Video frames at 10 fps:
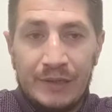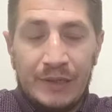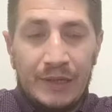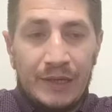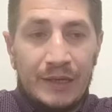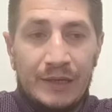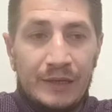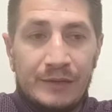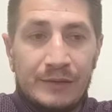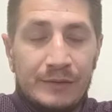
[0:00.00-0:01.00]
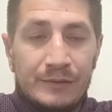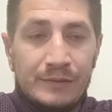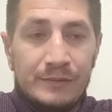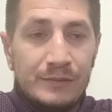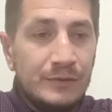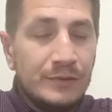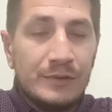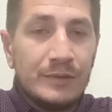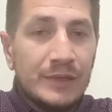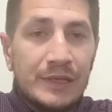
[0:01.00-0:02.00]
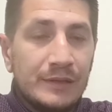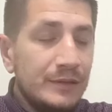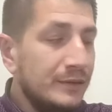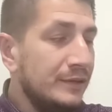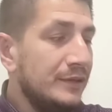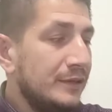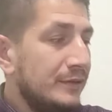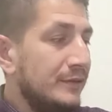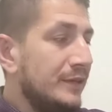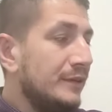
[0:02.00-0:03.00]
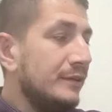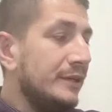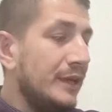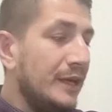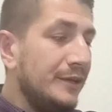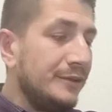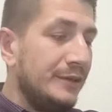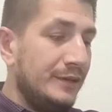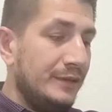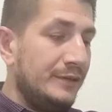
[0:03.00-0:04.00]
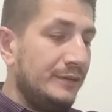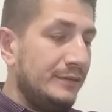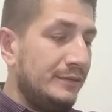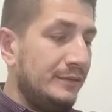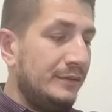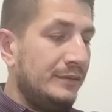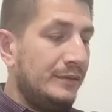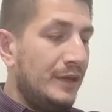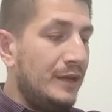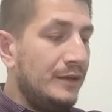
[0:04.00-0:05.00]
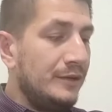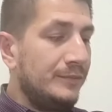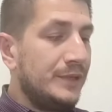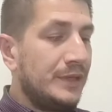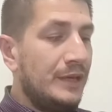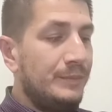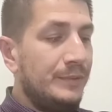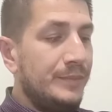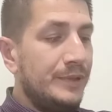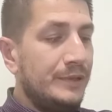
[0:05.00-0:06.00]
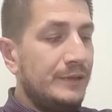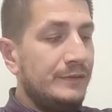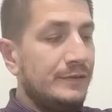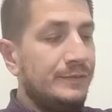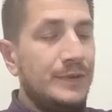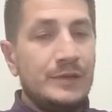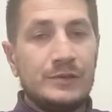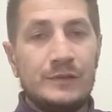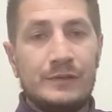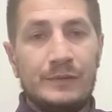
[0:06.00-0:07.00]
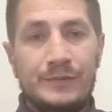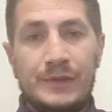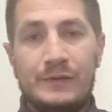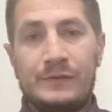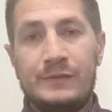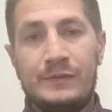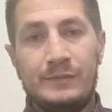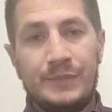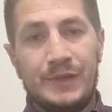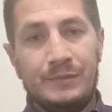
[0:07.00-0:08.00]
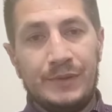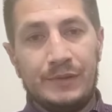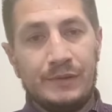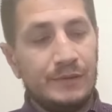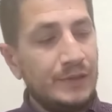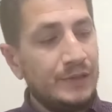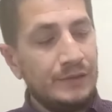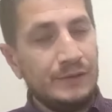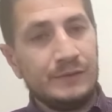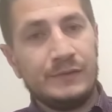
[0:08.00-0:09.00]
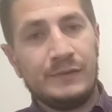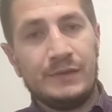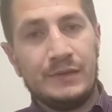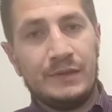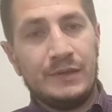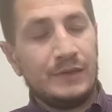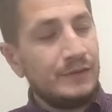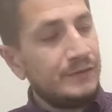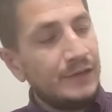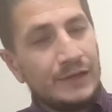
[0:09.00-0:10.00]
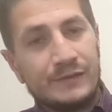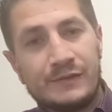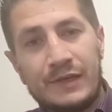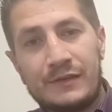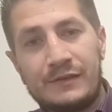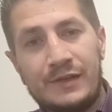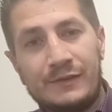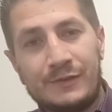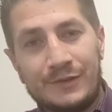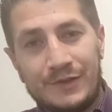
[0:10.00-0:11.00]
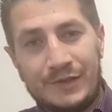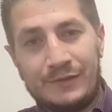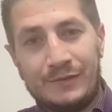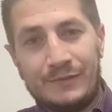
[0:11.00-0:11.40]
And you don't get nearly anything, any of the capabilities of features of this baby. Look at this. Is that sexiness or not?